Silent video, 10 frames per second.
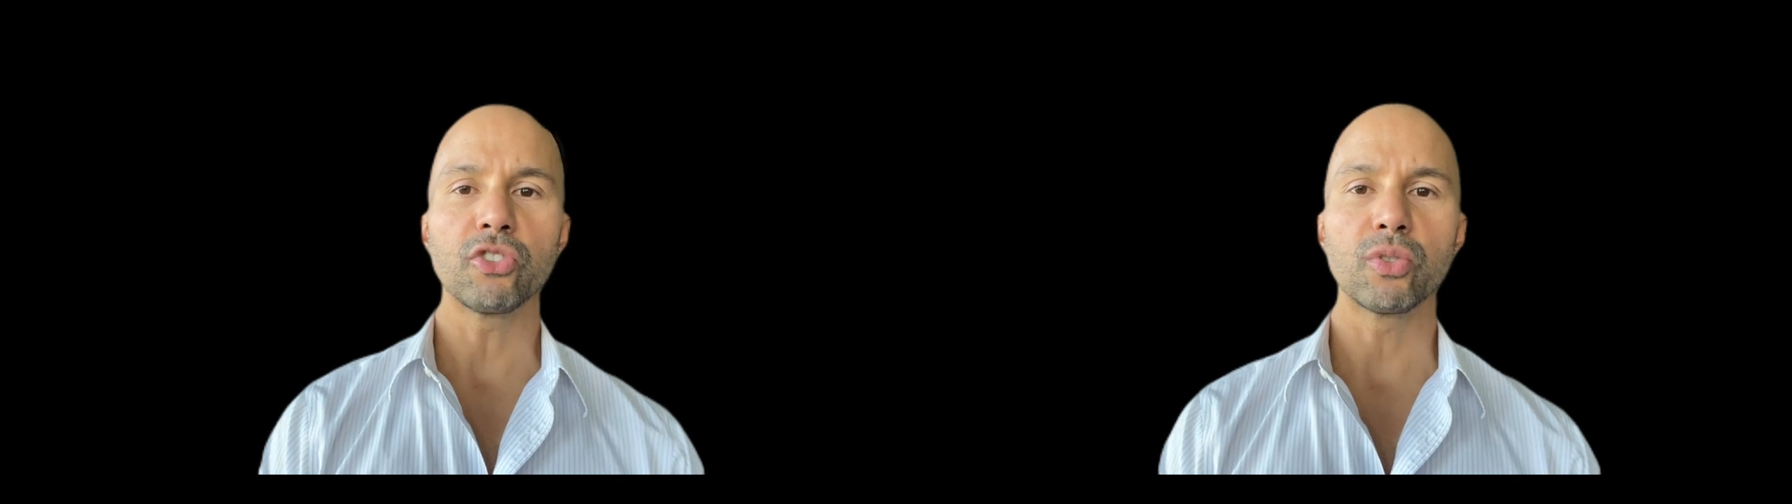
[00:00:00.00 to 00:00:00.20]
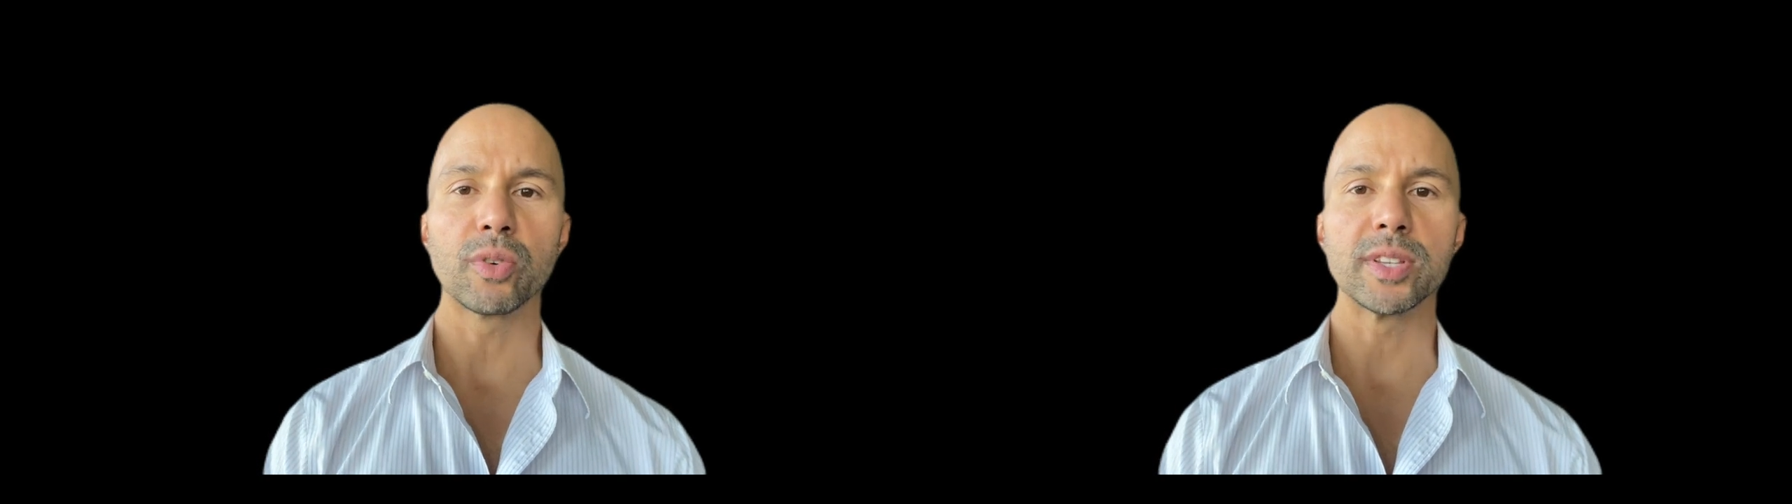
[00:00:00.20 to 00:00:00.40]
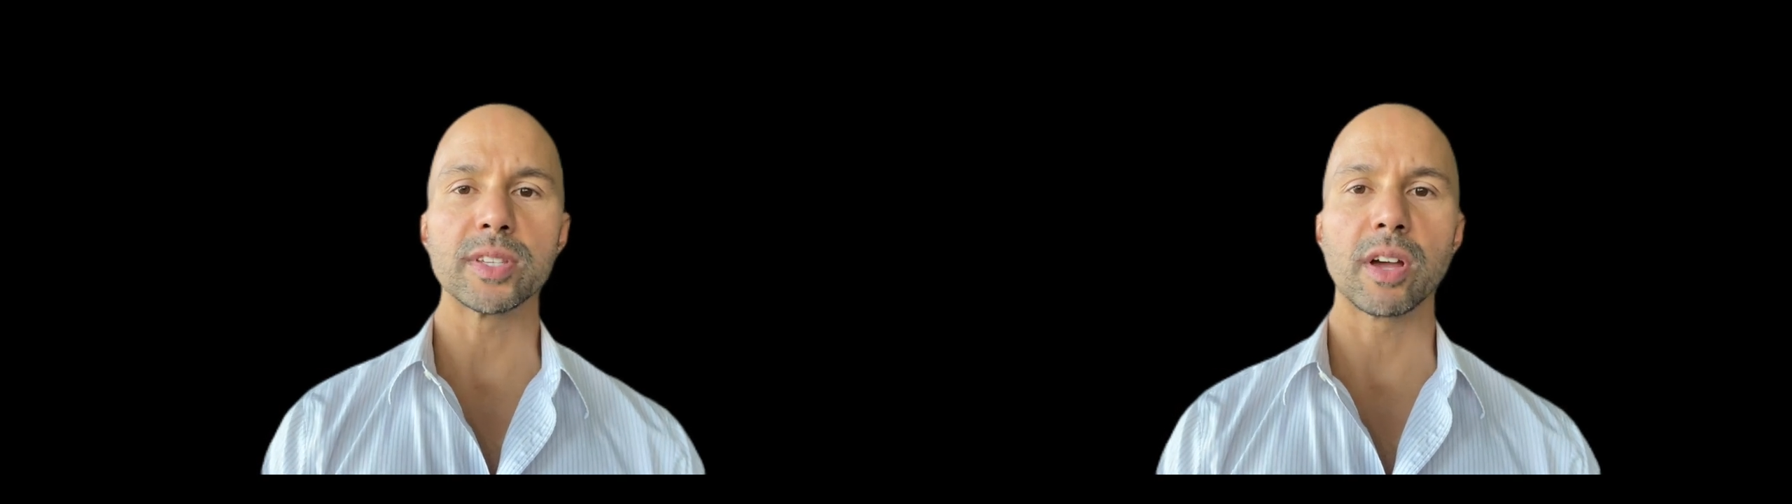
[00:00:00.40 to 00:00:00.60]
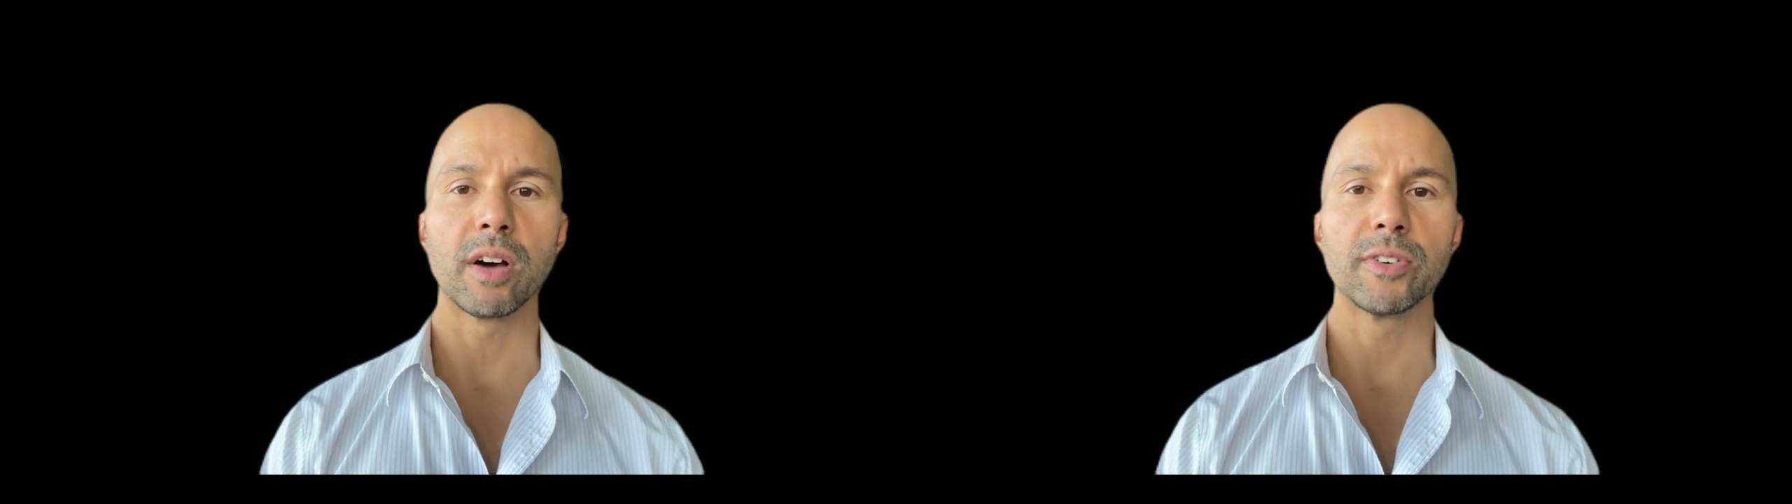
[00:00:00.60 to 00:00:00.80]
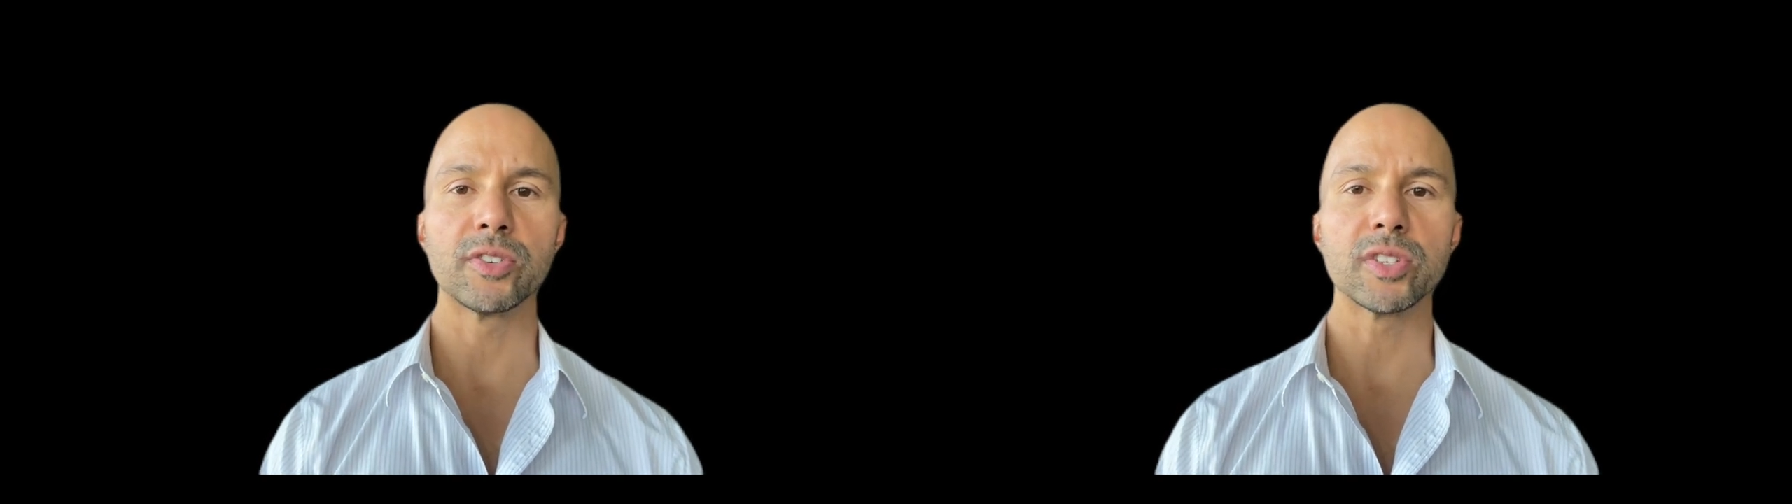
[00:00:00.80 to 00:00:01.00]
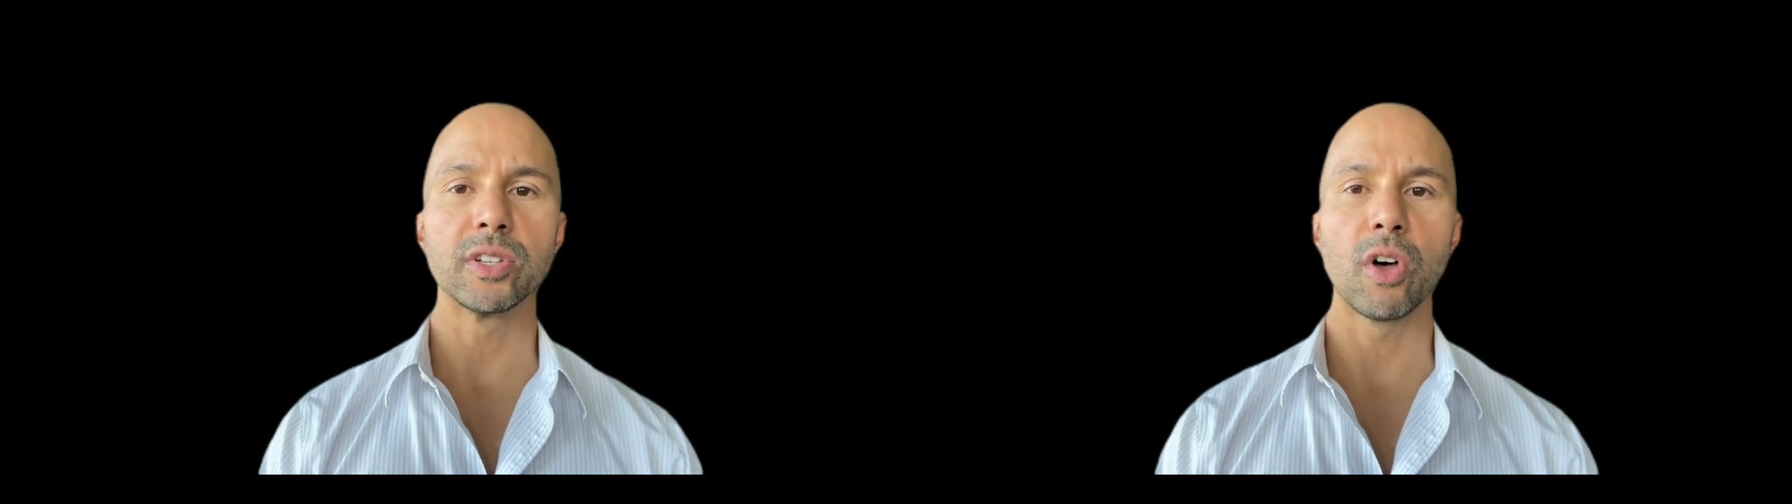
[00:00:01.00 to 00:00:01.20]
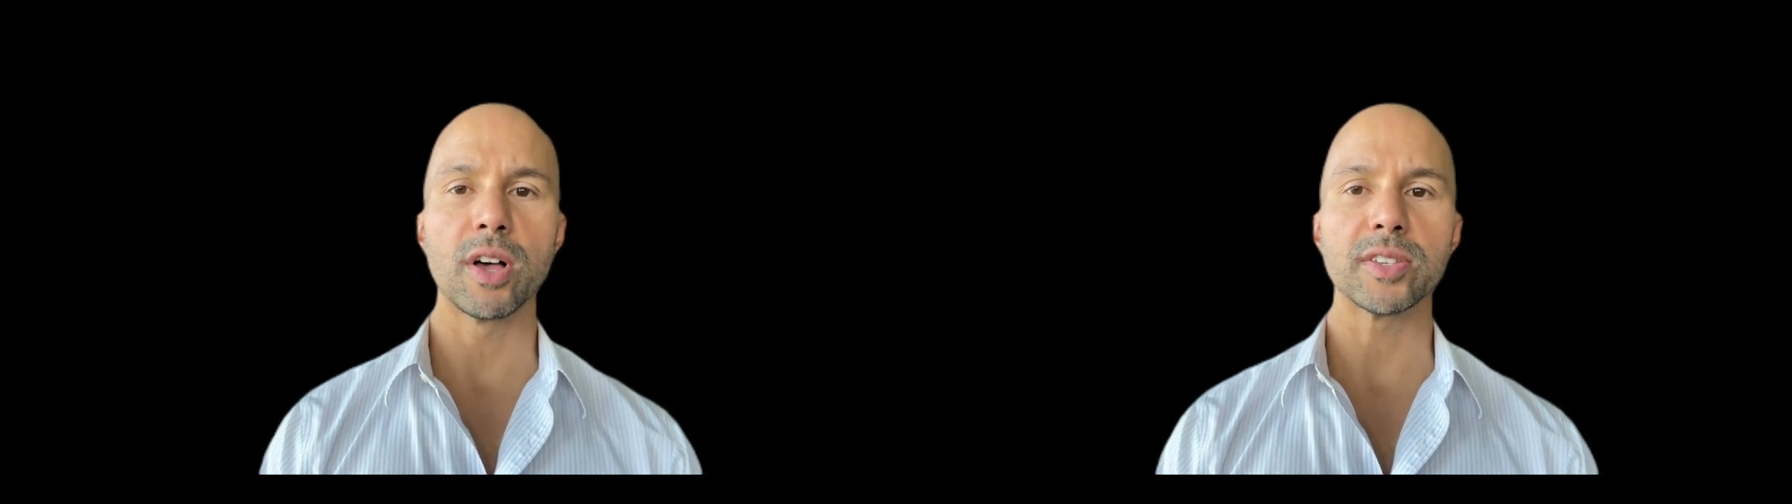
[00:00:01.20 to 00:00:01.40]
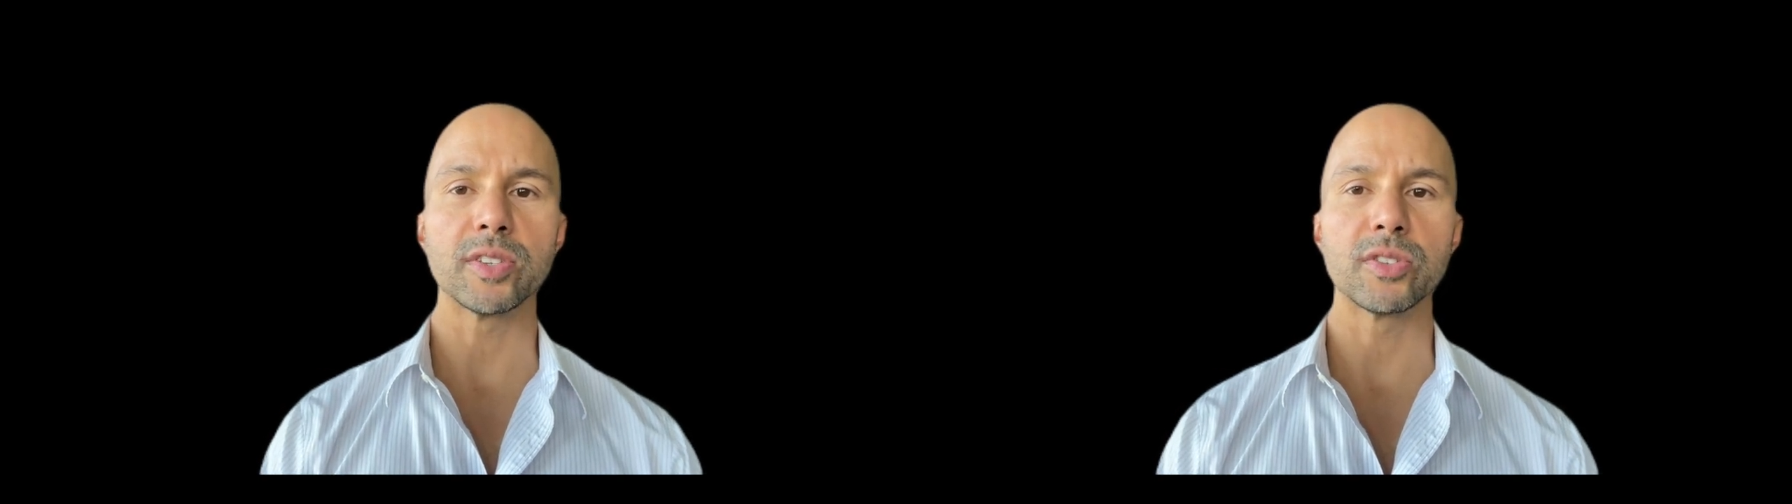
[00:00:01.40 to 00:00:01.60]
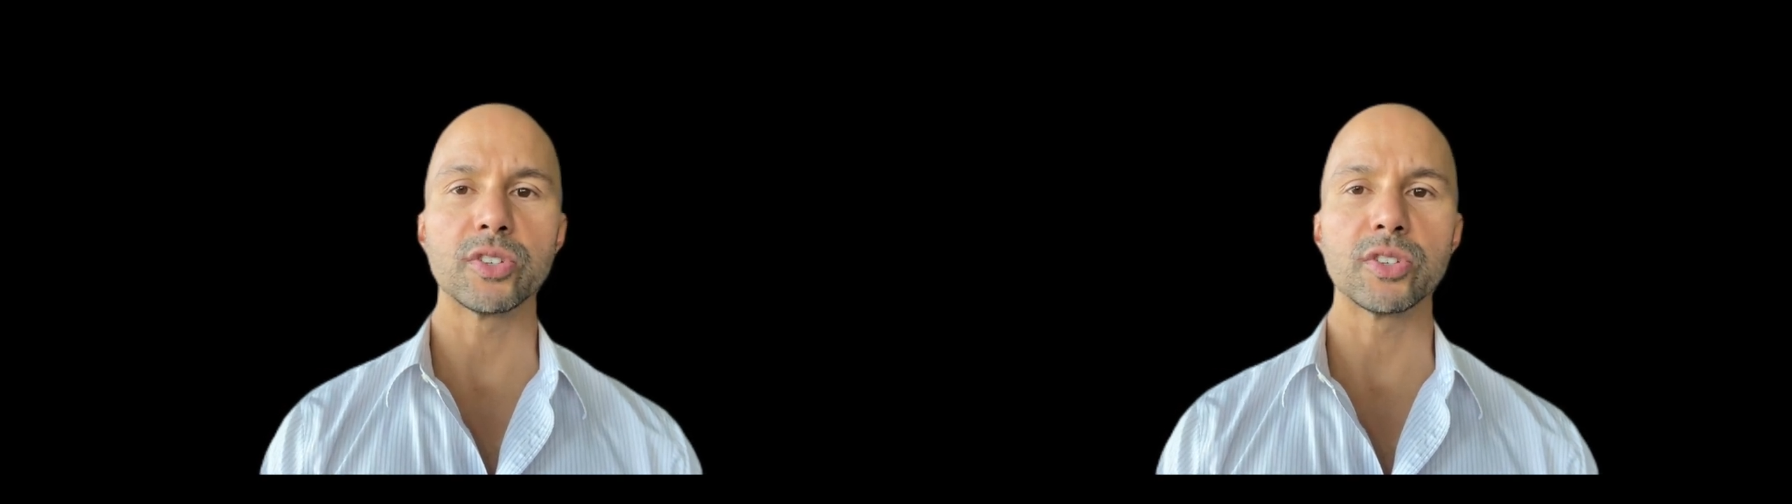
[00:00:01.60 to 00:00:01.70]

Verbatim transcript: insurance covers losses